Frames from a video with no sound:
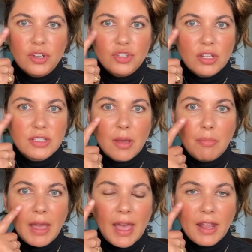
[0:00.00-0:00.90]
just a
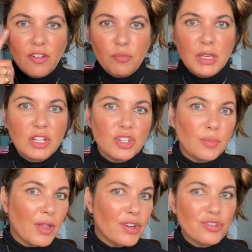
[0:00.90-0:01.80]
pat of peachy
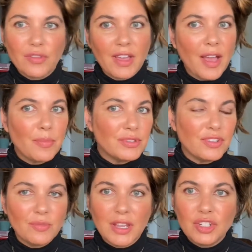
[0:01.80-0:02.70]
blush on the apples
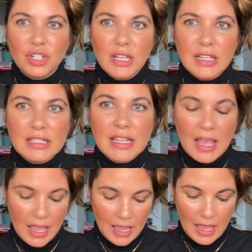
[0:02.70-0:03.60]
of my cheeks,
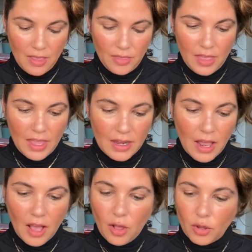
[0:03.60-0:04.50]
and then
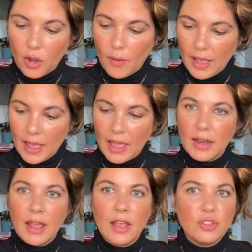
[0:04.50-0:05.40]
I'll go
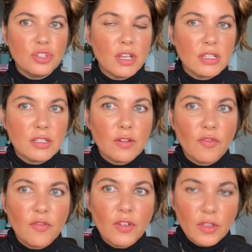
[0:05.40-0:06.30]
ahead and just
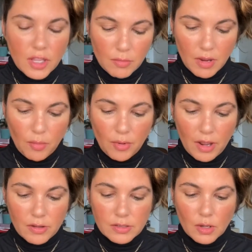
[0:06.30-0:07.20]
fill in my
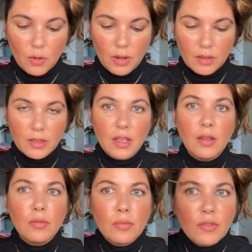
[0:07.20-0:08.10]
brows quickly
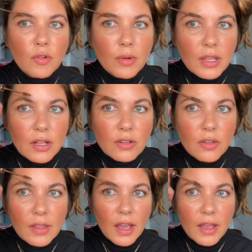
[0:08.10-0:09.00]
before we get
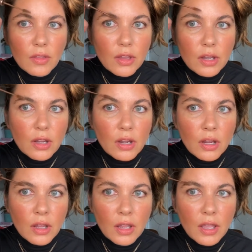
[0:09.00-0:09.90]
to eye look.
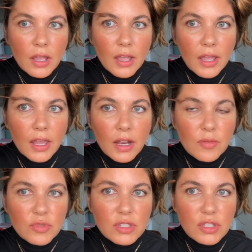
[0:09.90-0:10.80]
And
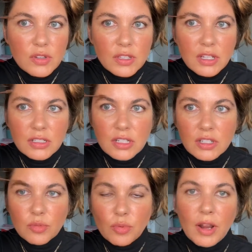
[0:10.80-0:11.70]
I'm just using a
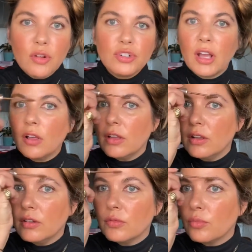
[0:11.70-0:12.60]
tinted brow gel
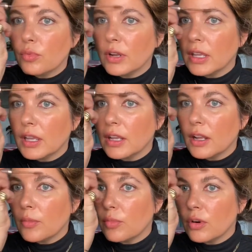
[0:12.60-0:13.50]
and bringing it
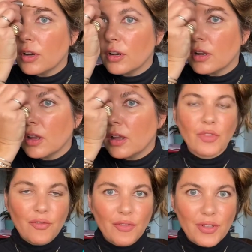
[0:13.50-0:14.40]
upward.
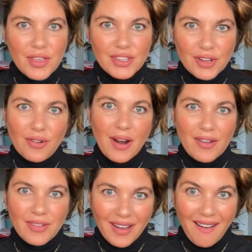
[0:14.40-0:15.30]
For this
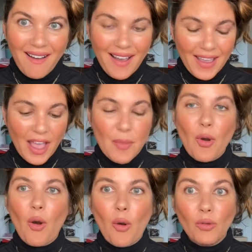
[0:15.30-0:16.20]
graphic eye,
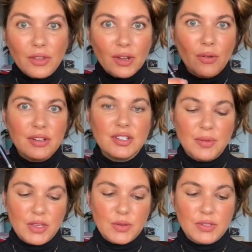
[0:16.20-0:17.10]
I'm only going to
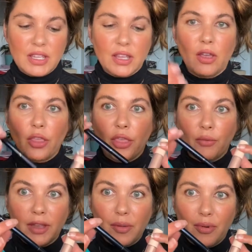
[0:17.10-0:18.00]
be using
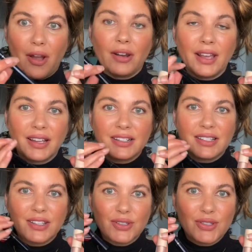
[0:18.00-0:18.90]
3
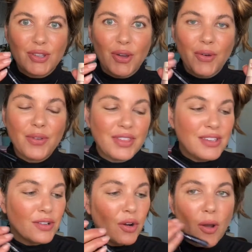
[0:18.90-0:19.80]
products. So
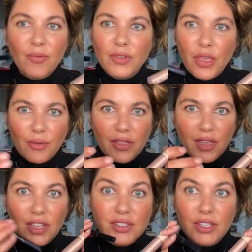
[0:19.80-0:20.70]
these are hopefully 3
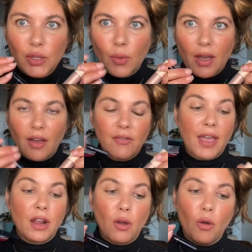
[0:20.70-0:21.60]
things that you have
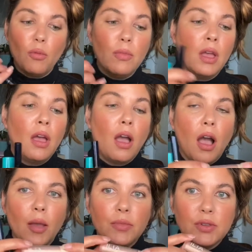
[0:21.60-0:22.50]
at home.
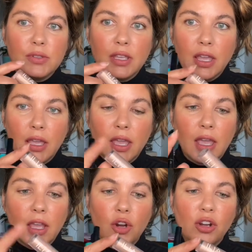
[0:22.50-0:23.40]
I'm using
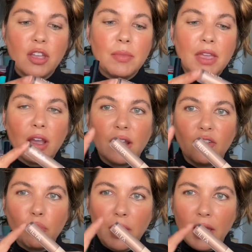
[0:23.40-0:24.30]
a creamy, kind
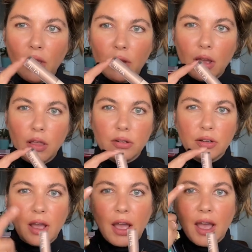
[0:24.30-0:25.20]
of pale
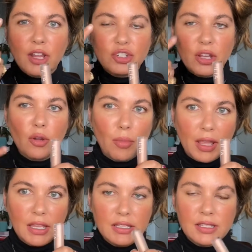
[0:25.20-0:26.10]
colored eyeshadow
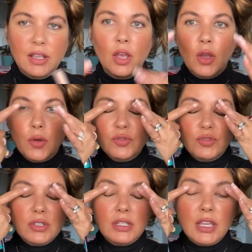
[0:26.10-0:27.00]
base, which will
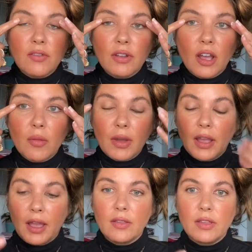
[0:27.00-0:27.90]
just even out
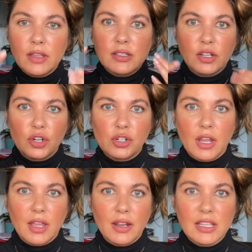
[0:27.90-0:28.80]
my eyelids and
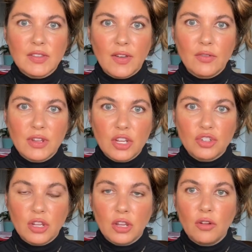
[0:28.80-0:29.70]
create a nice
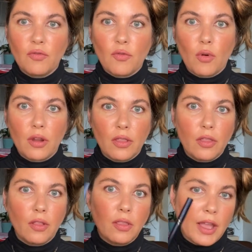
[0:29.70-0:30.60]
foundation for
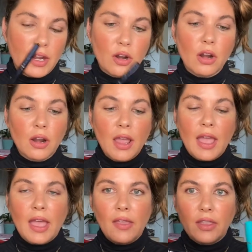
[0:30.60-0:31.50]
the liner.
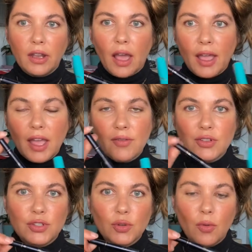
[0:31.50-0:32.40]
And then I have a
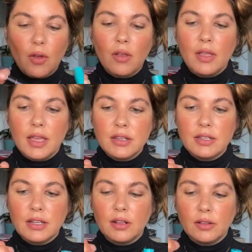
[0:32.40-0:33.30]

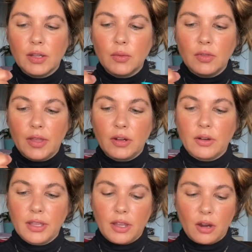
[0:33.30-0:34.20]
dual-ended liquid liner
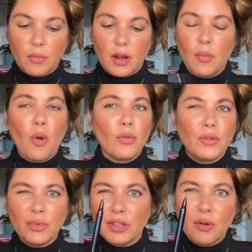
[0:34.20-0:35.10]
here, but I'm only
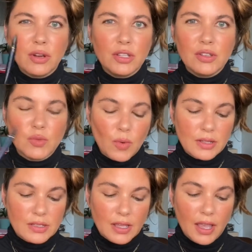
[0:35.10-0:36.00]
really going to use
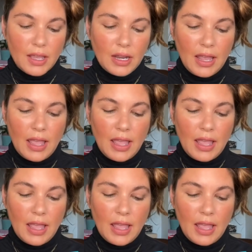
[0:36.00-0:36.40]
one side.